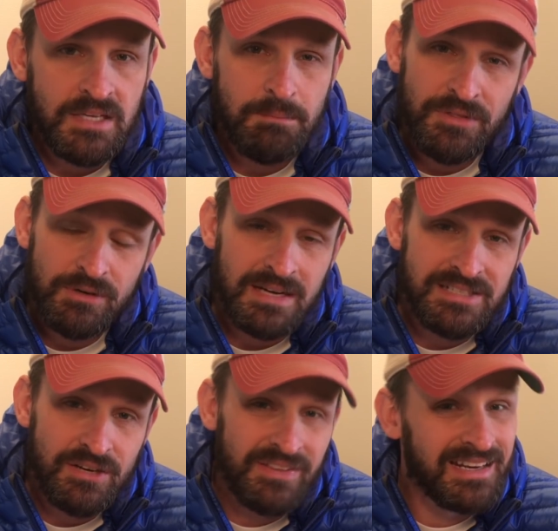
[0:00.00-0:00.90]
But the
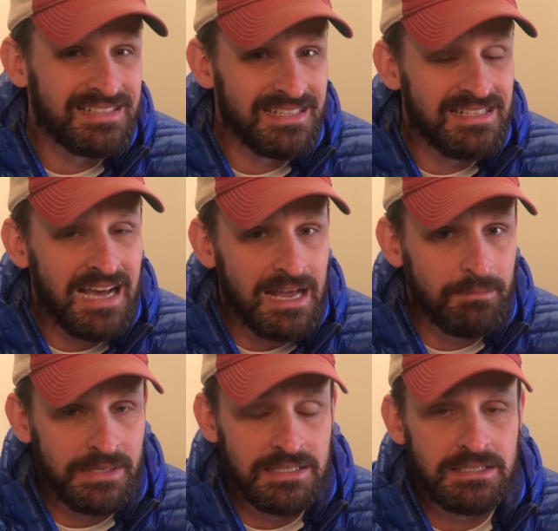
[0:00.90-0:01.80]
criteria that it did not
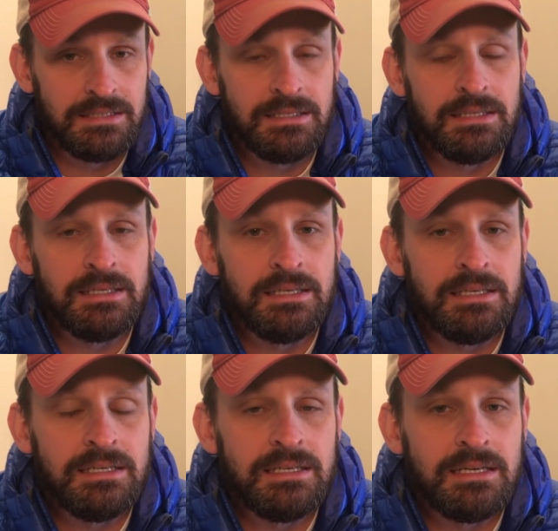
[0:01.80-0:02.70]
meet
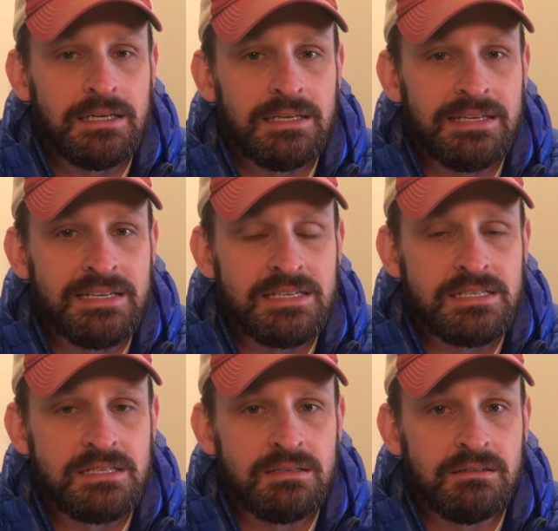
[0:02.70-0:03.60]

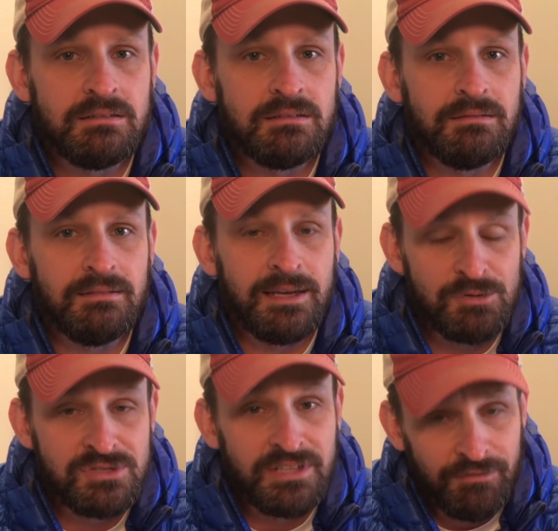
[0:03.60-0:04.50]
is it
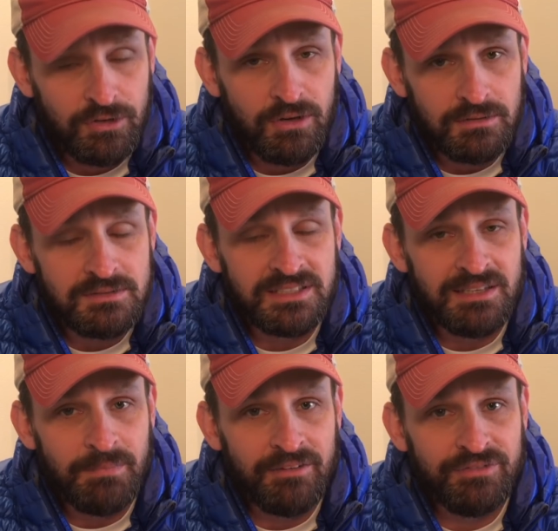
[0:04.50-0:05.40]
was difficult to
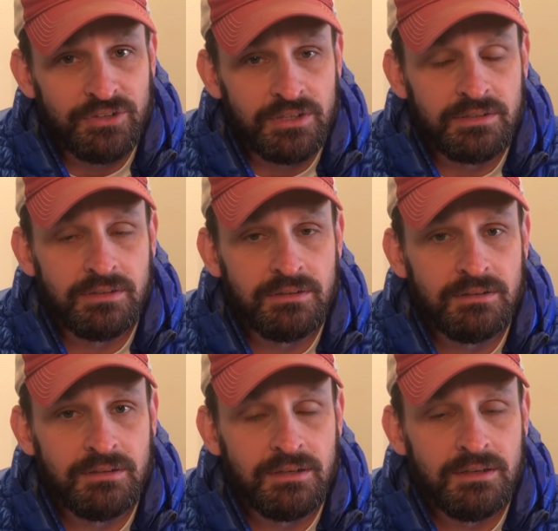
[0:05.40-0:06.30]
get my foot
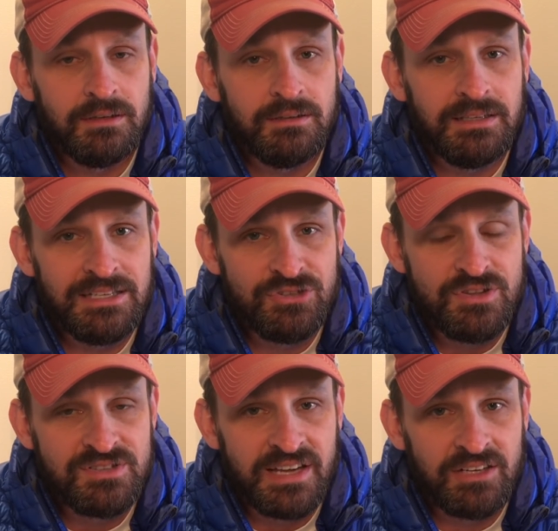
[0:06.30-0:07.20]
into the
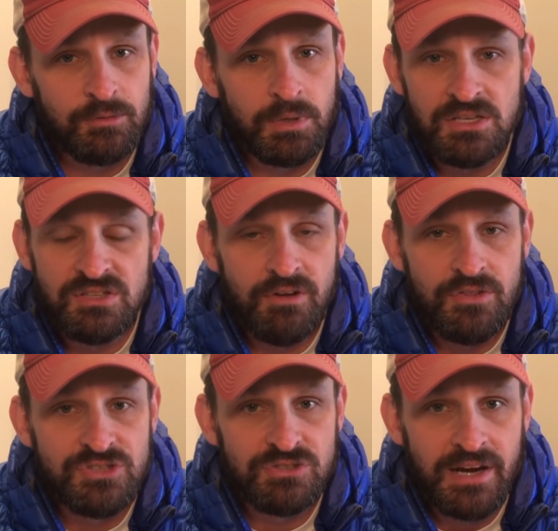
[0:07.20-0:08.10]
sandal because of all
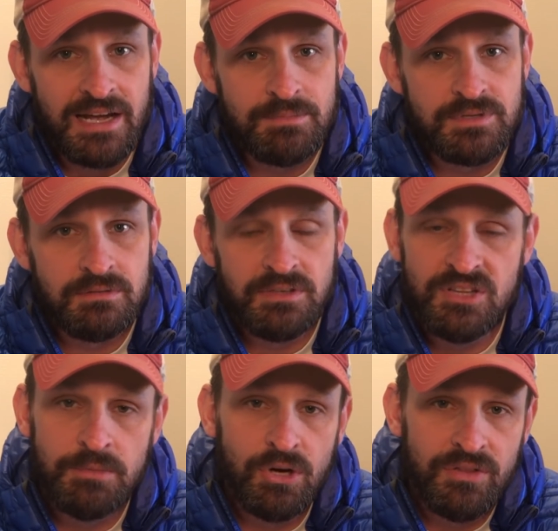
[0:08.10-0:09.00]
the straps. In the
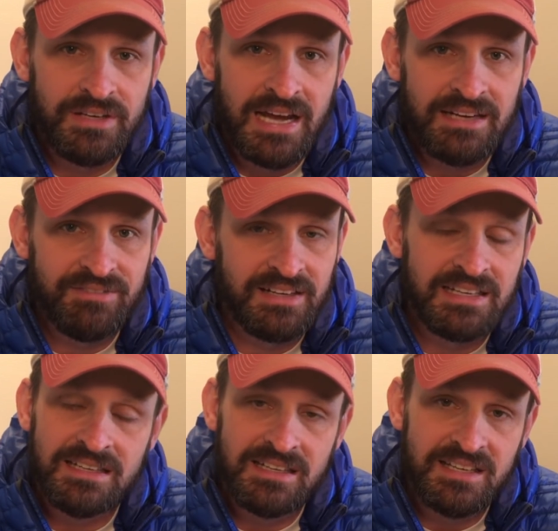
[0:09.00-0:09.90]
middle of the night, if I
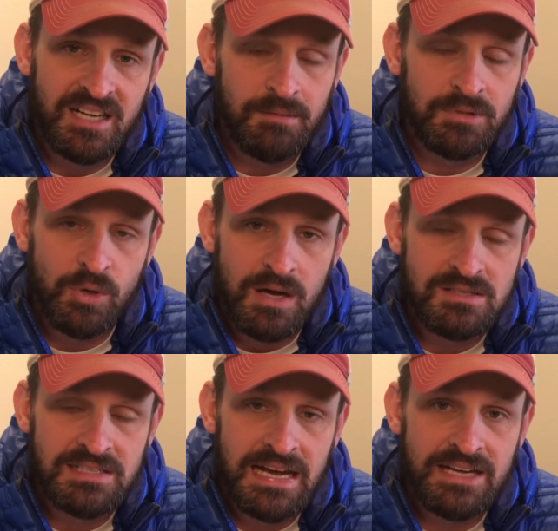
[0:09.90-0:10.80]
needed to get up and go
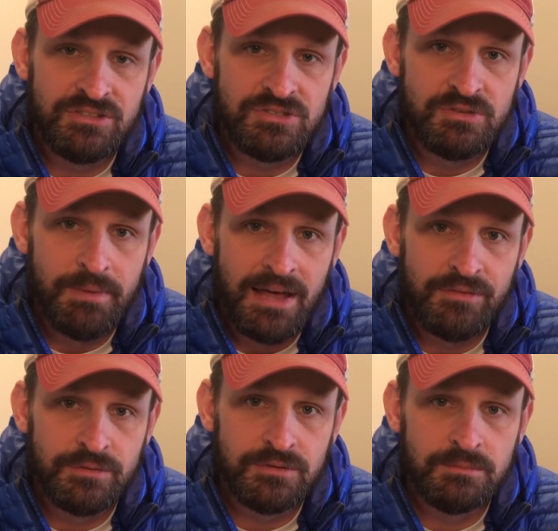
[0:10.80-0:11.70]
outside and use the
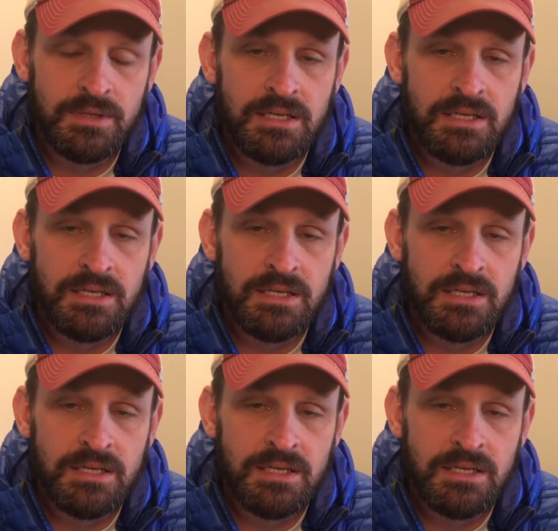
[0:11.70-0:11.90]
bathroom,